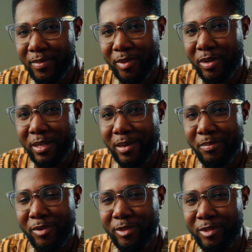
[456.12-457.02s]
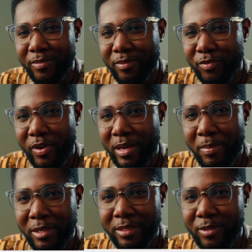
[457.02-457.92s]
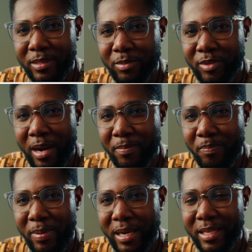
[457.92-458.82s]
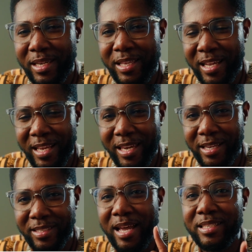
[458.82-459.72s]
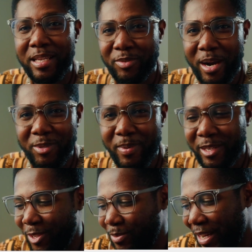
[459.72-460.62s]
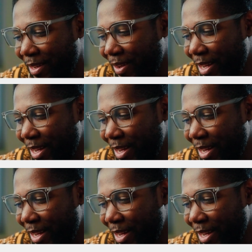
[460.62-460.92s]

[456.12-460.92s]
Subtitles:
not in the mood for anybody to subscribe. But in any case, subscribe to my YouTube channel.